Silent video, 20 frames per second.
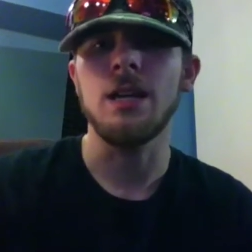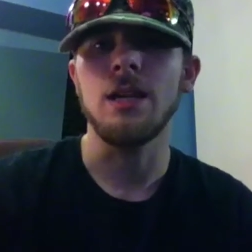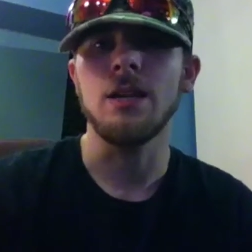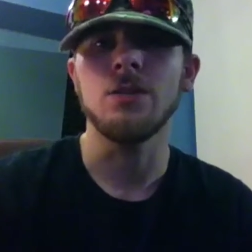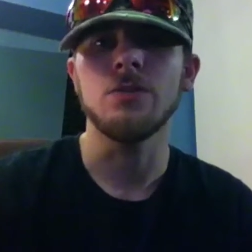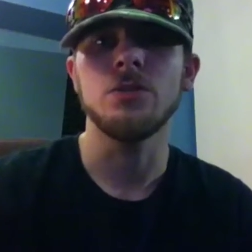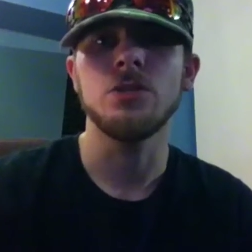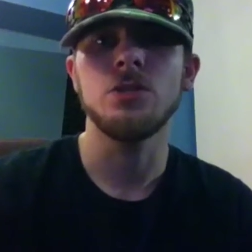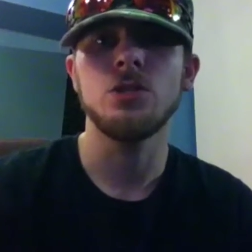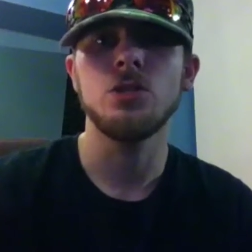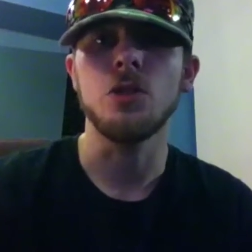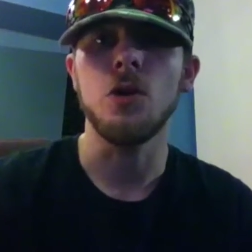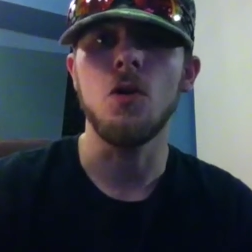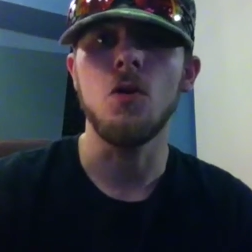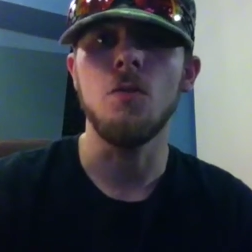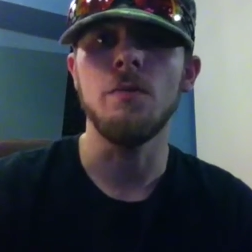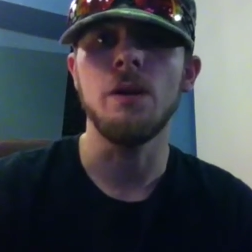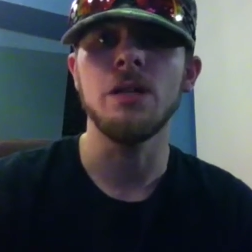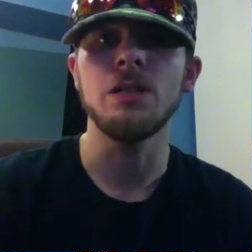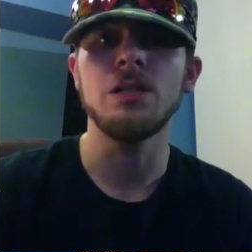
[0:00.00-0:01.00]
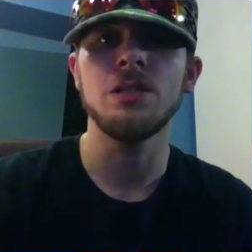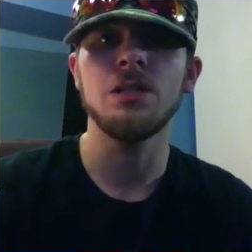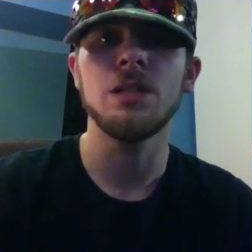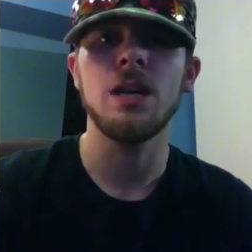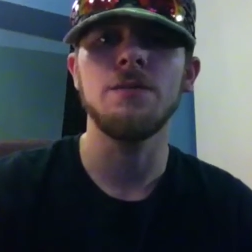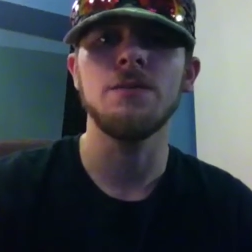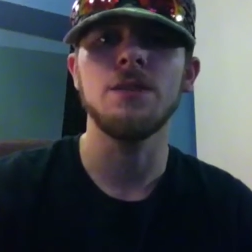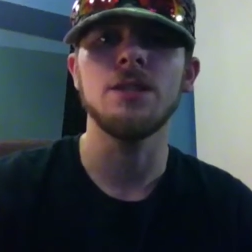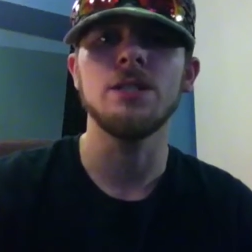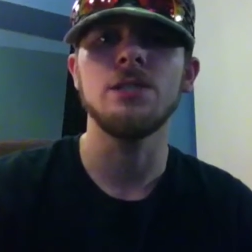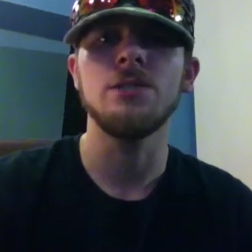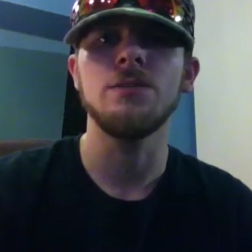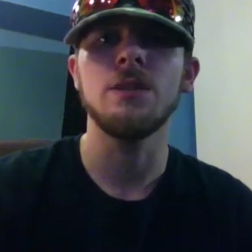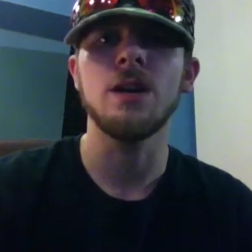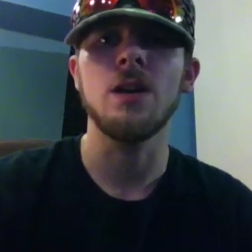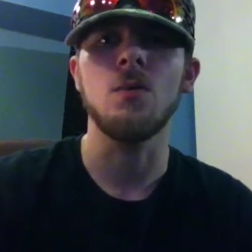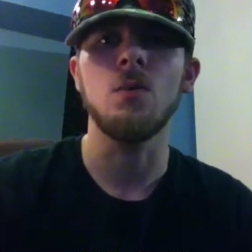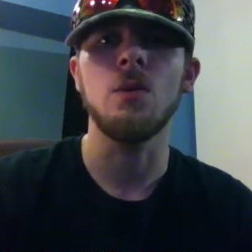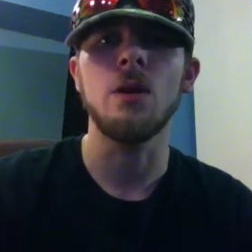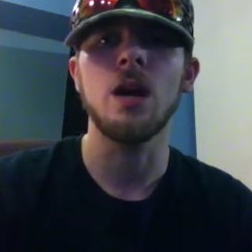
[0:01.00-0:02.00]
There's so much stuff that you've
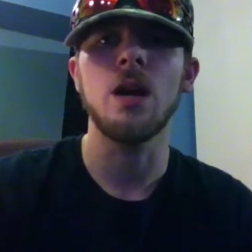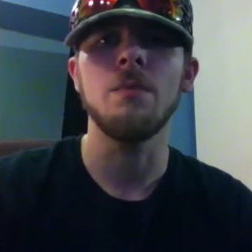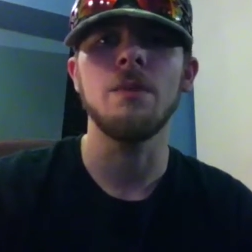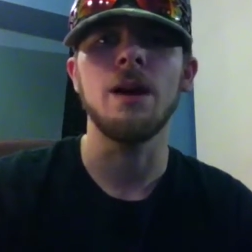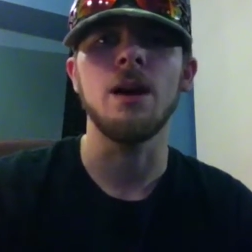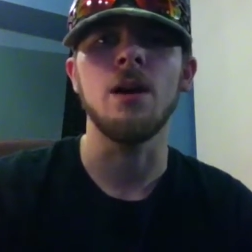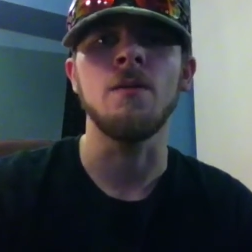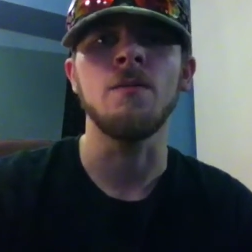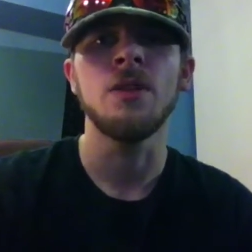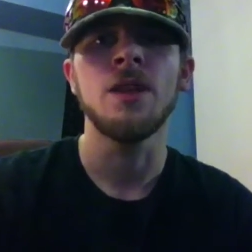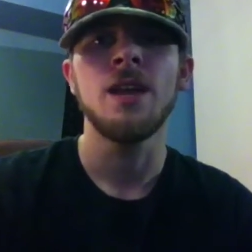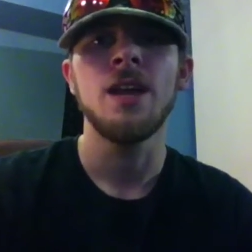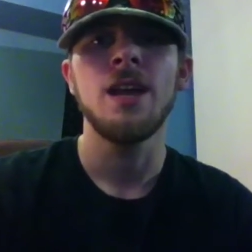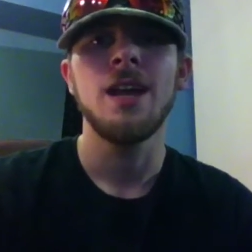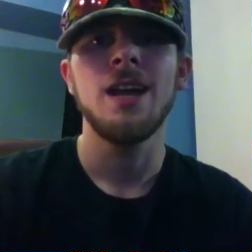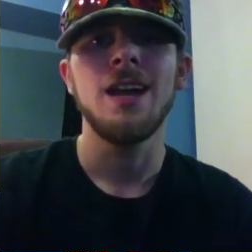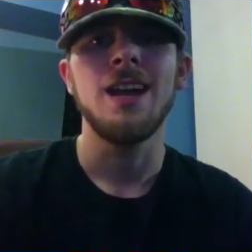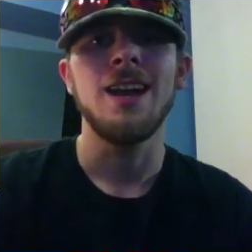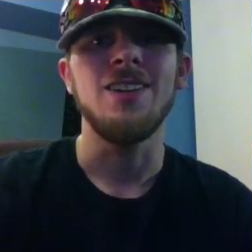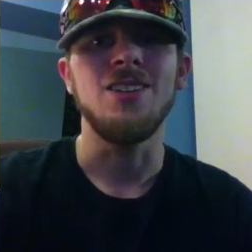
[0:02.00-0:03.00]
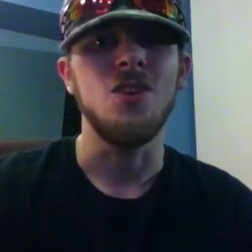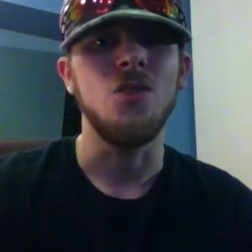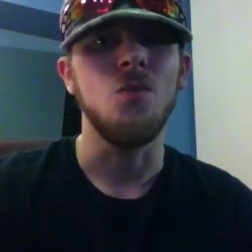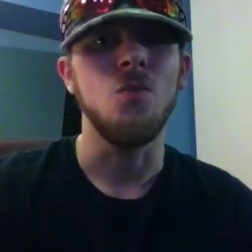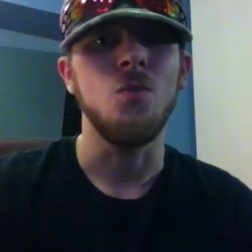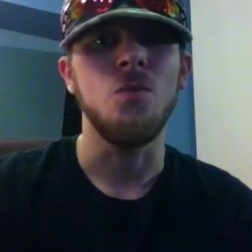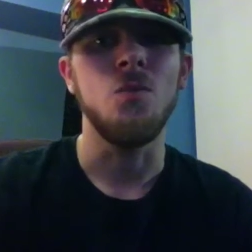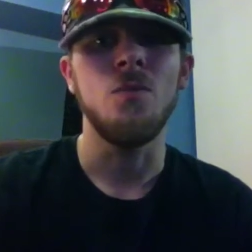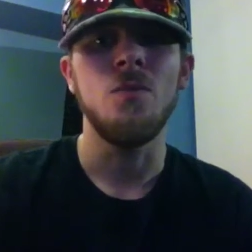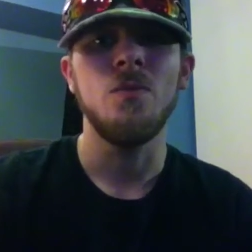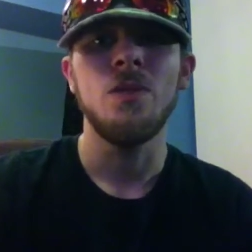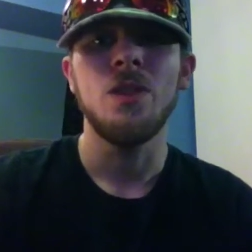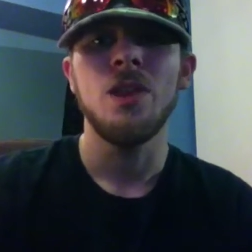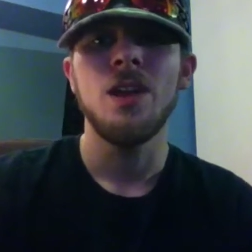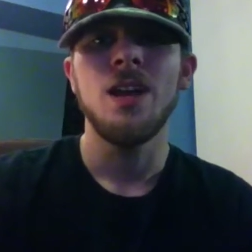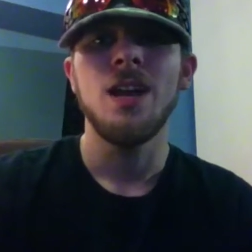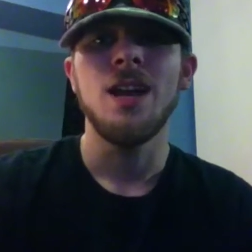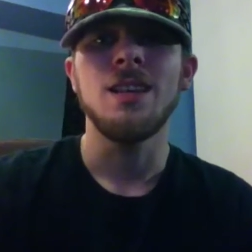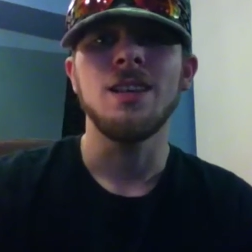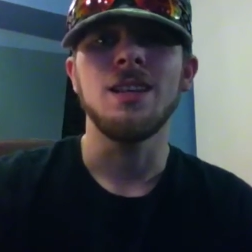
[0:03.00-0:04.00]
got to worry about,
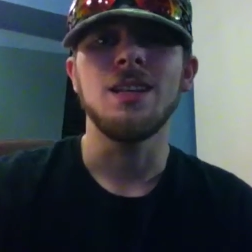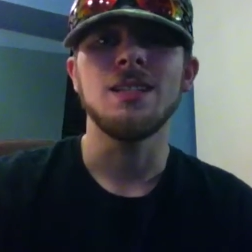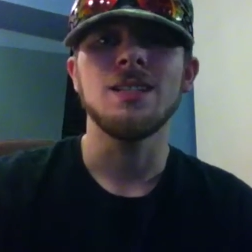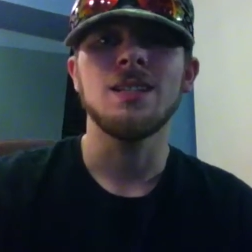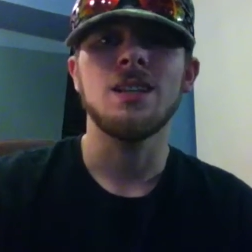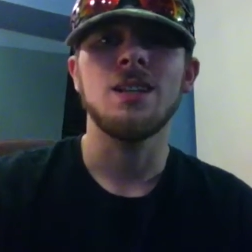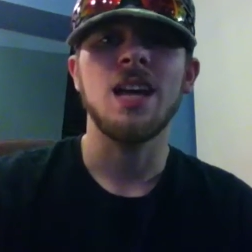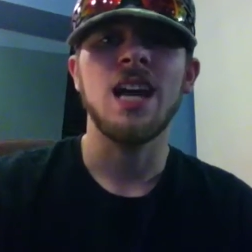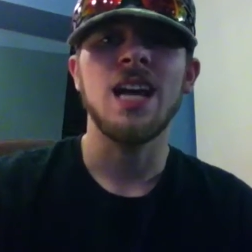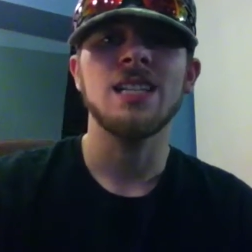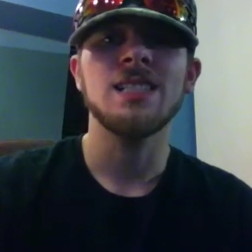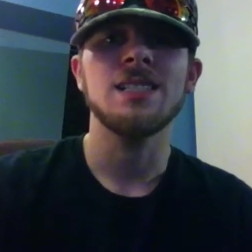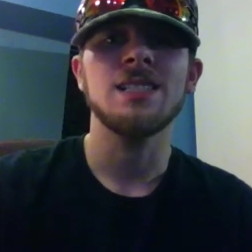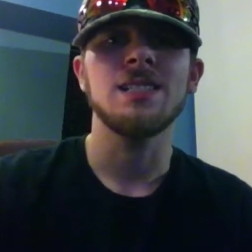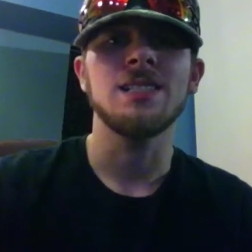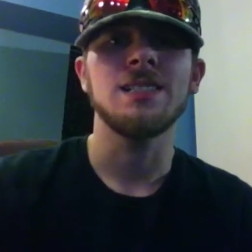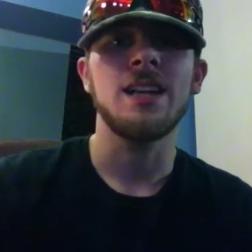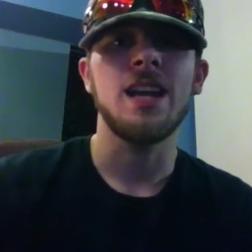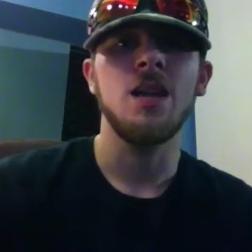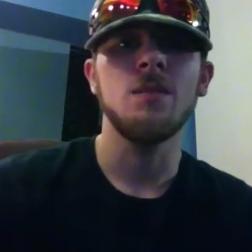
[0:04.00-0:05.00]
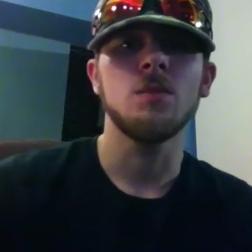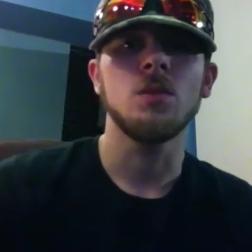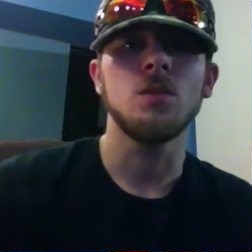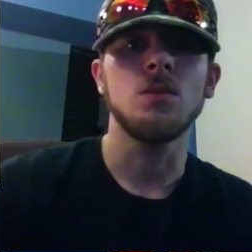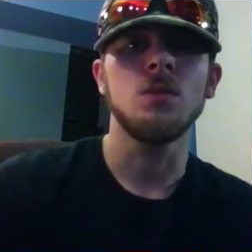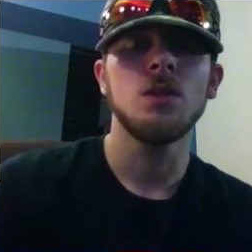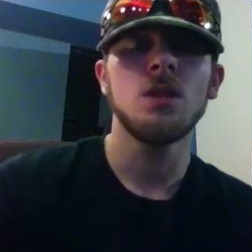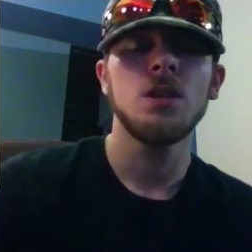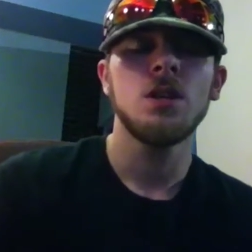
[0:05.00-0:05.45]
and this class is able